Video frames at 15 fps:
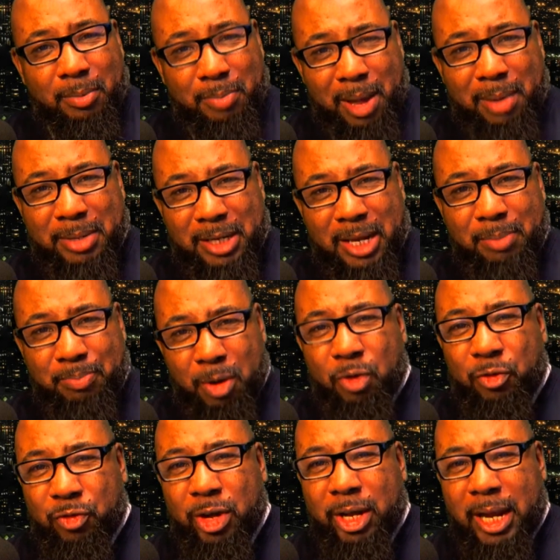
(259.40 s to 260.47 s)
Obama did
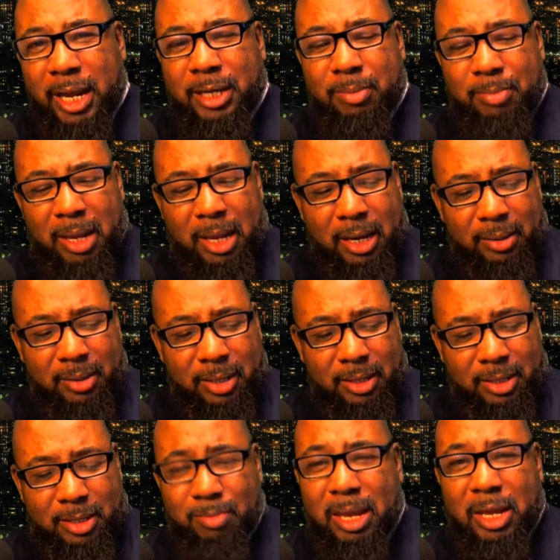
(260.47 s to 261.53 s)
poke fun at the man
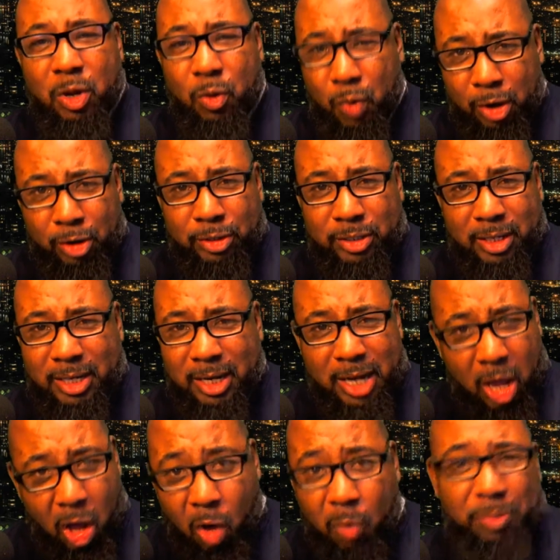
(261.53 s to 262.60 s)
to make it worse. It didn't
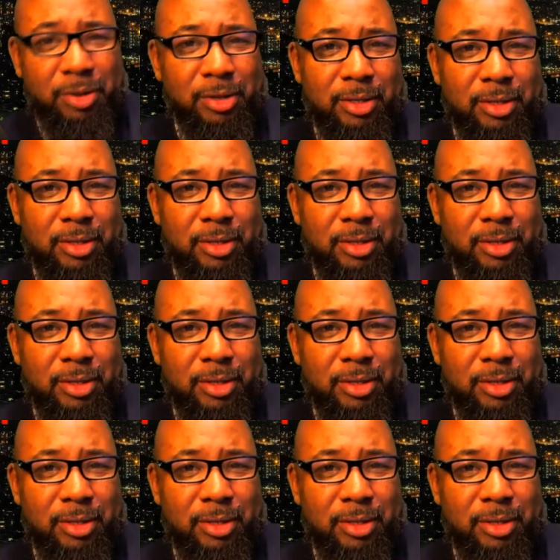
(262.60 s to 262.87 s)
help.